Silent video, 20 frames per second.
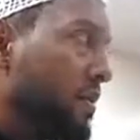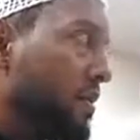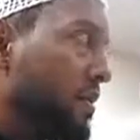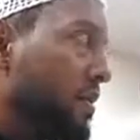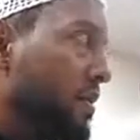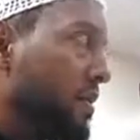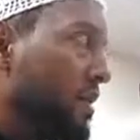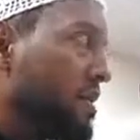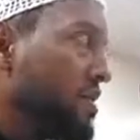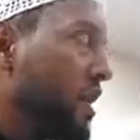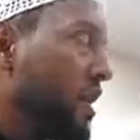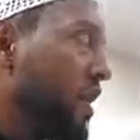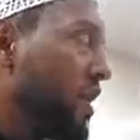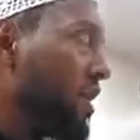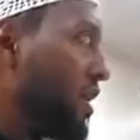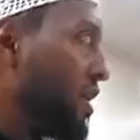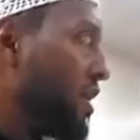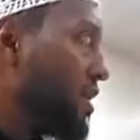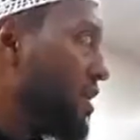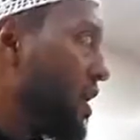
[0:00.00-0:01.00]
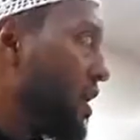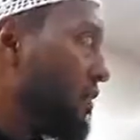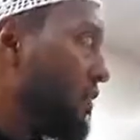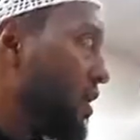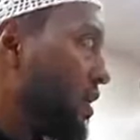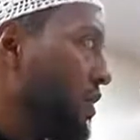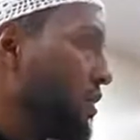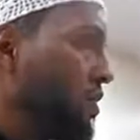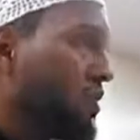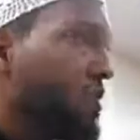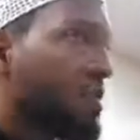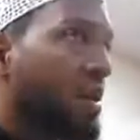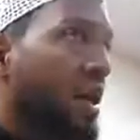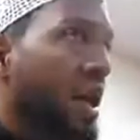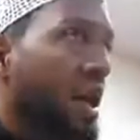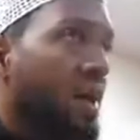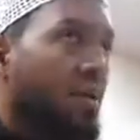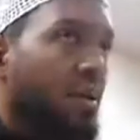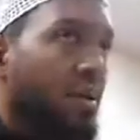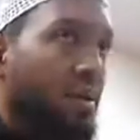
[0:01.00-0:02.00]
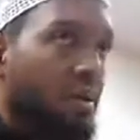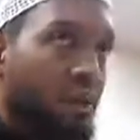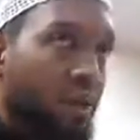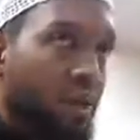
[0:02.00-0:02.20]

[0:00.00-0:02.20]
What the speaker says: This is the hadith narrated on those sahaba.